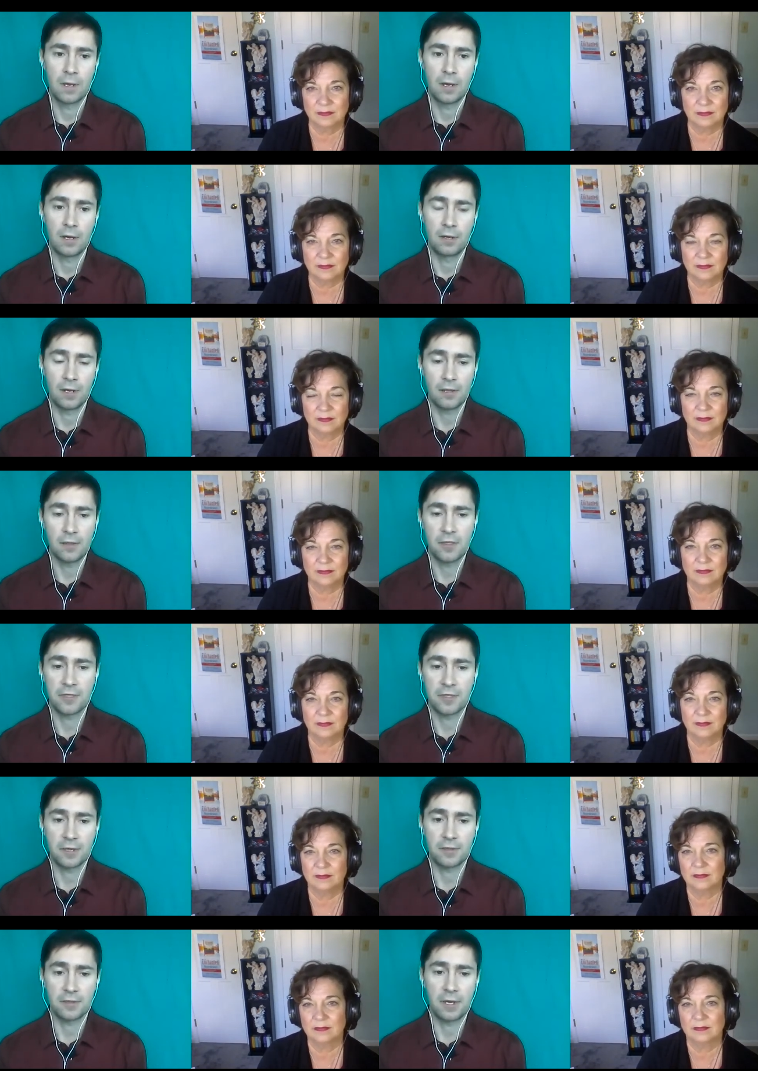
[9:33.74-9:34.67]
Speaker 1: another
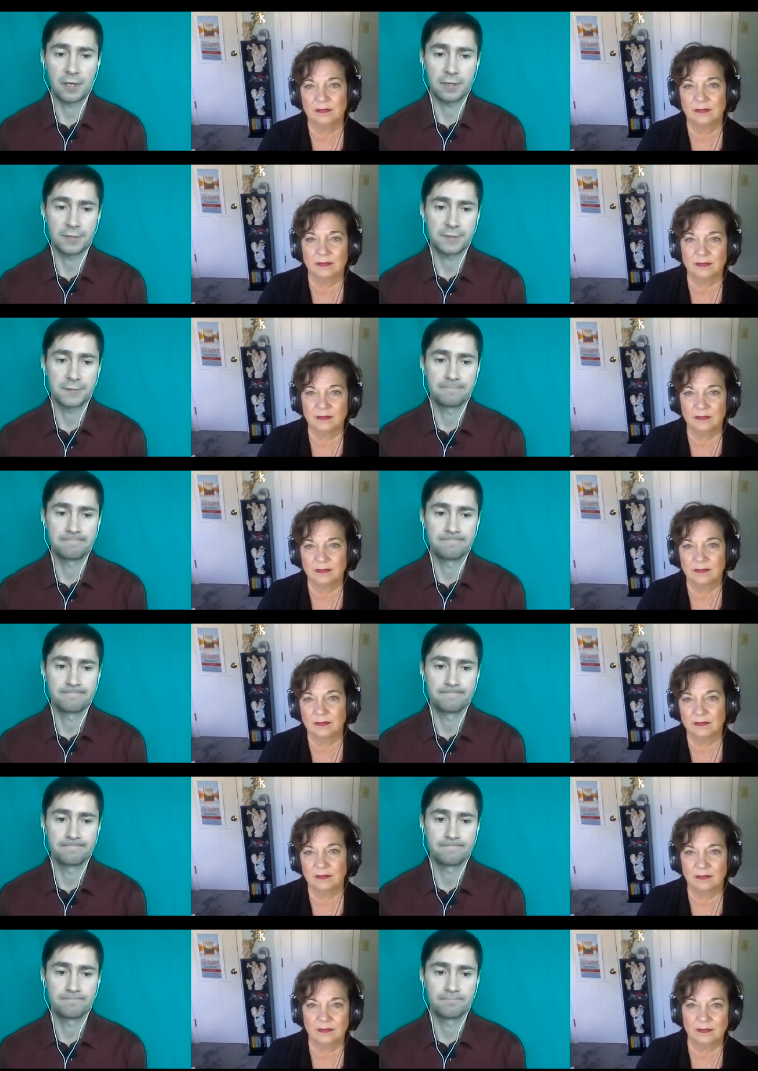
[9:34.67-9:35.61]
thing that
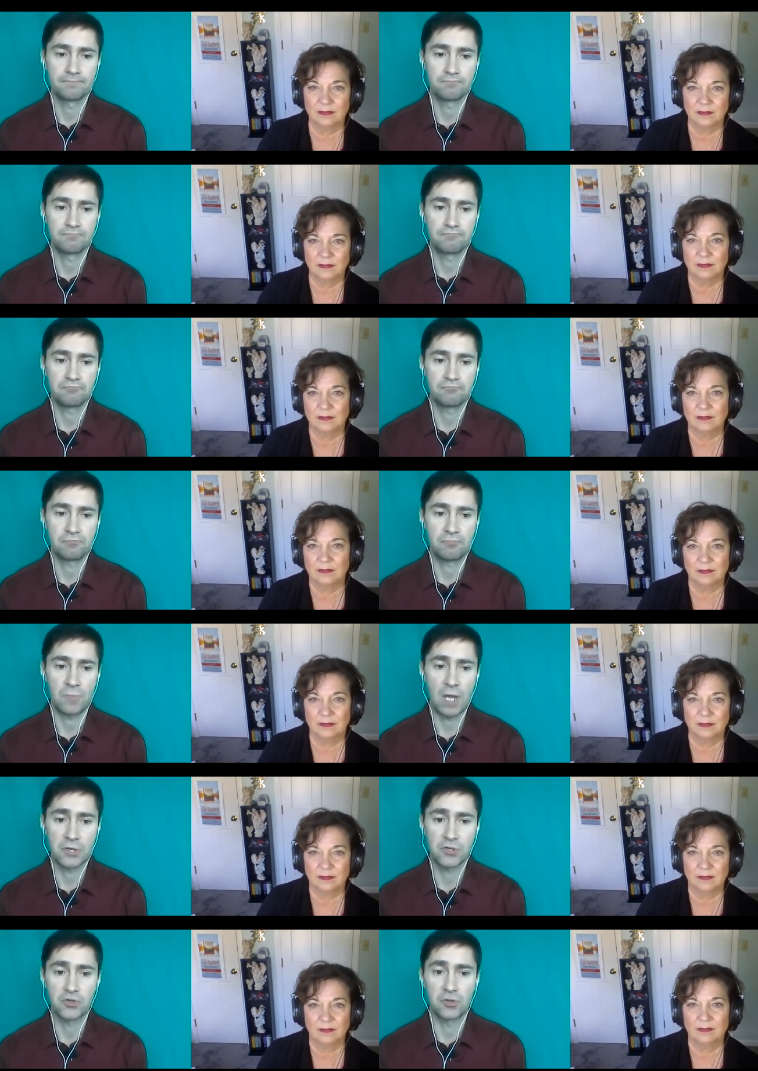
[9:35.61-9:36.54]

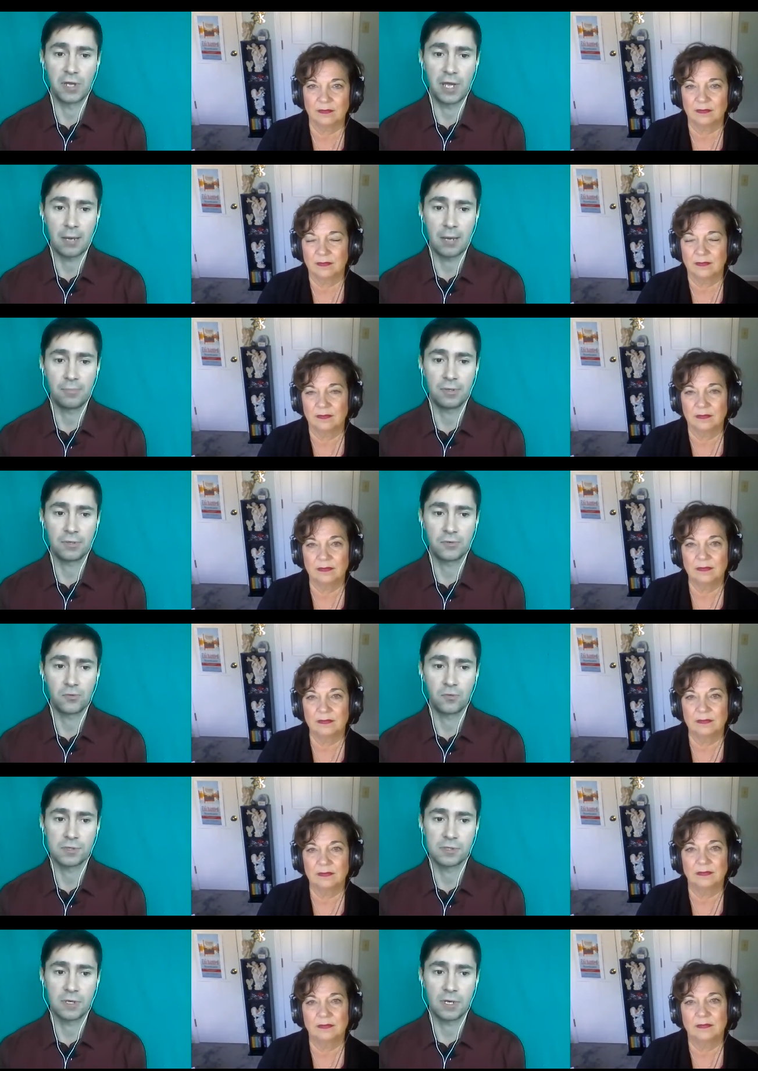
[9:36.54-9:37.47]
actually happened
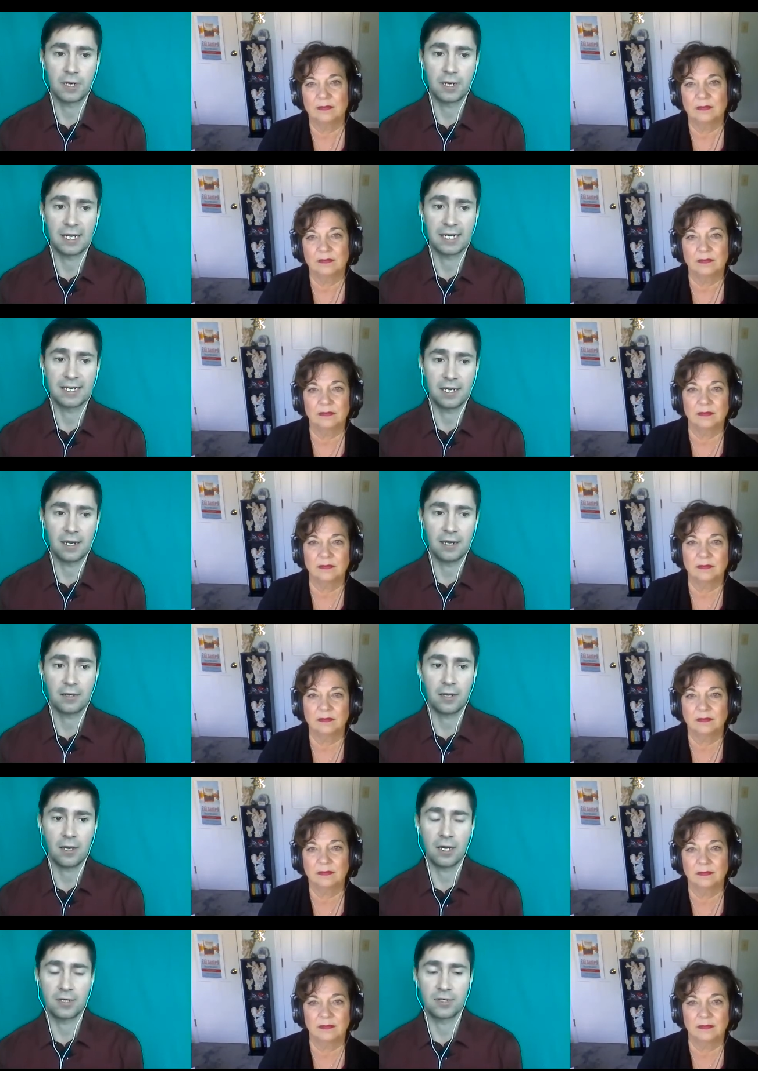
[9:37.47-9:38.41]
was that
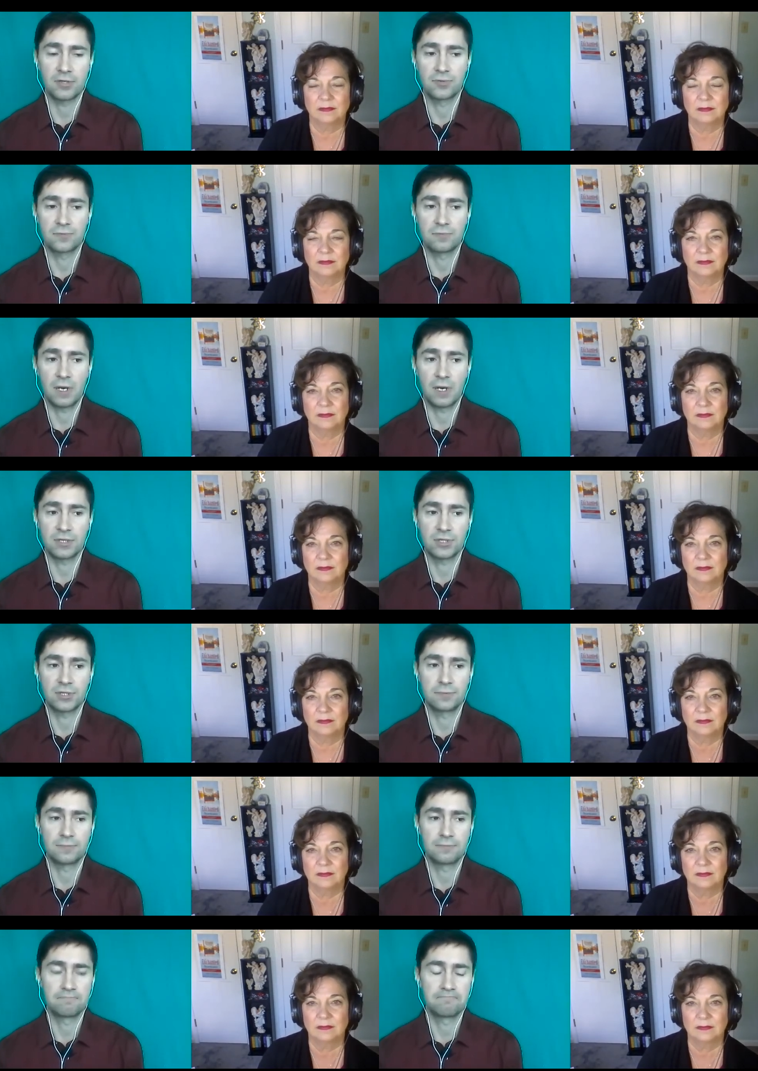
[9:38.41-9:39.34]
again, I I
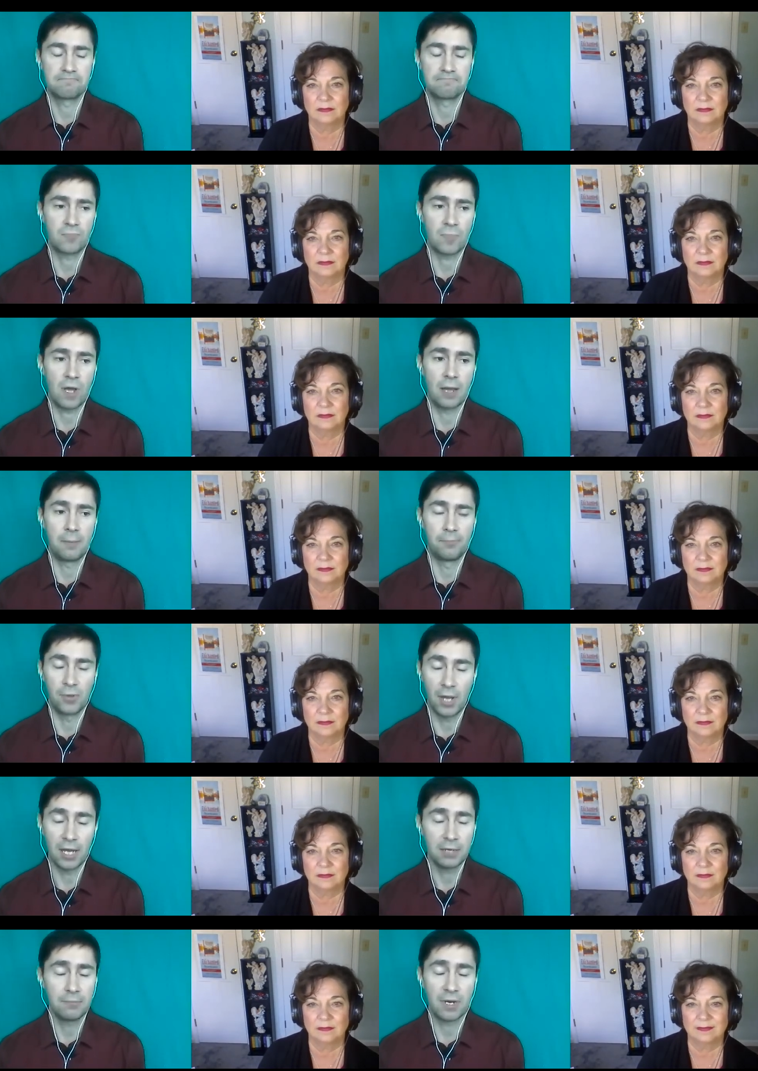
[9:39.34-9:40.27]
I
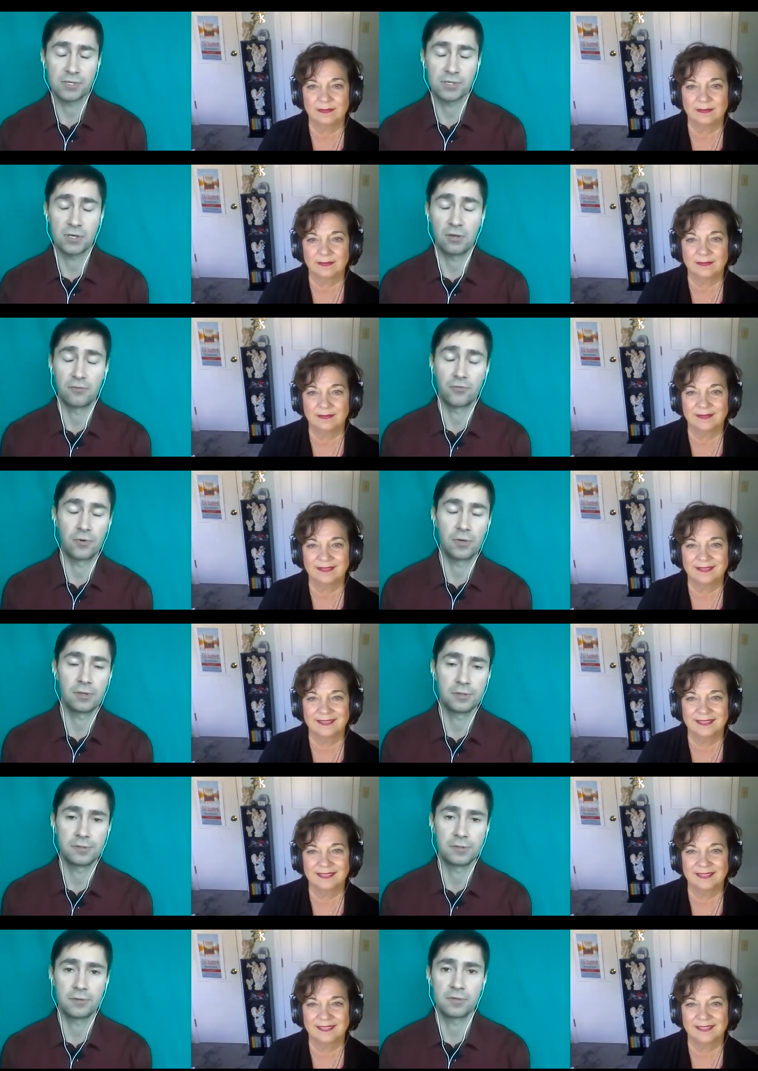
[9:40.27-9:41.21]
applied myself
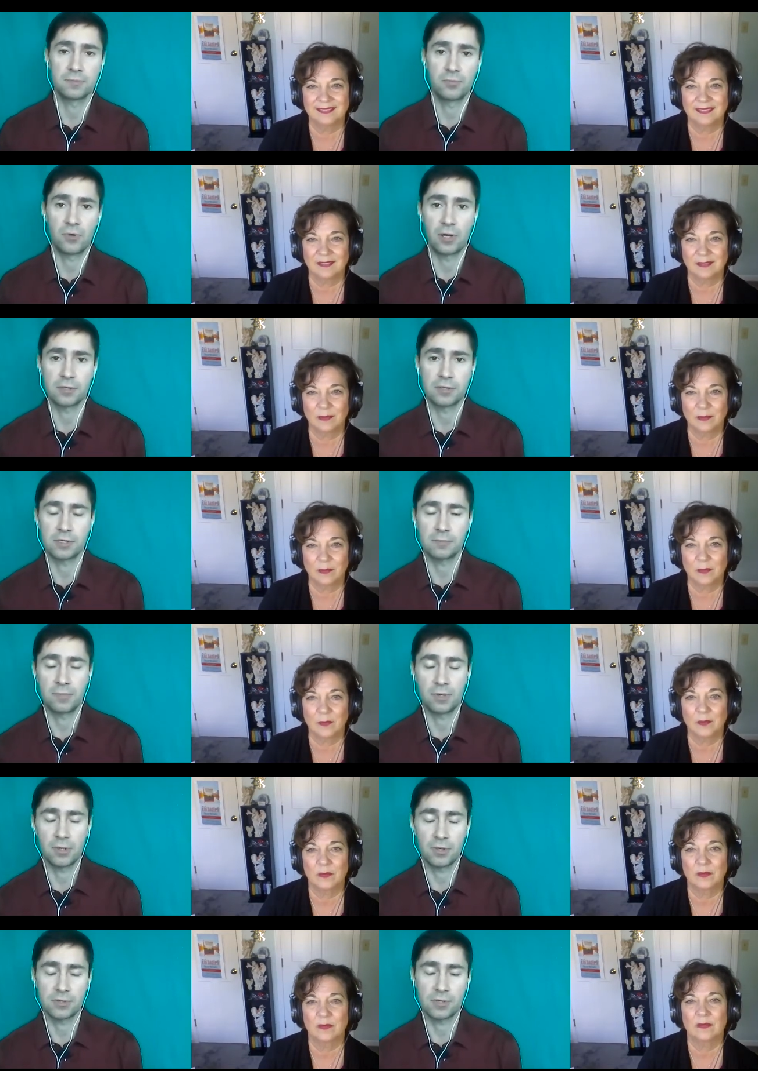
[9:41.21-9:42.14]
really to this process
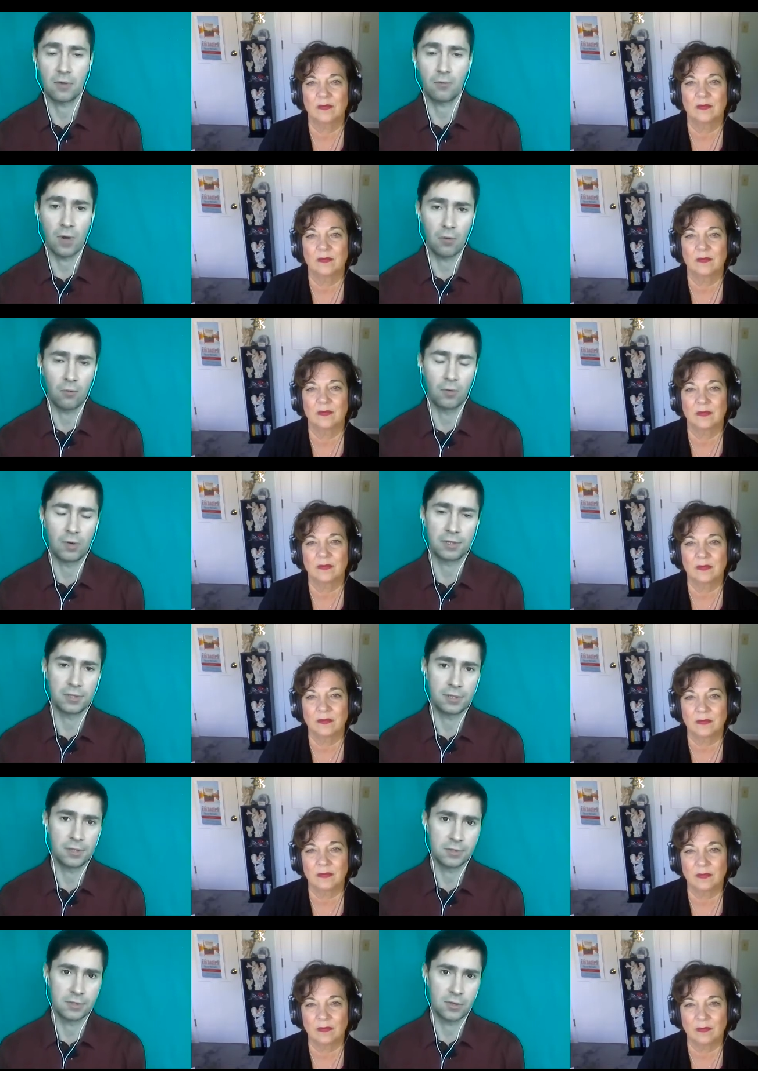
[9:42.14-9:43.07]
because I, I
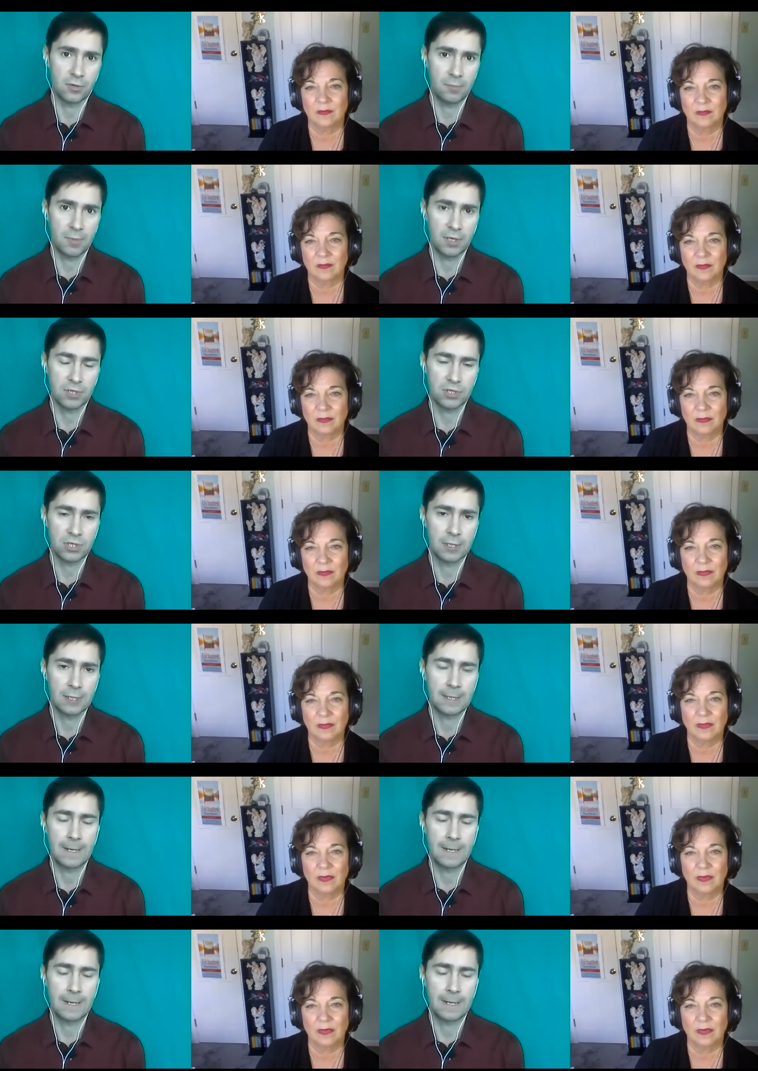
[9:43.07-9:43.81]
wanted it so much.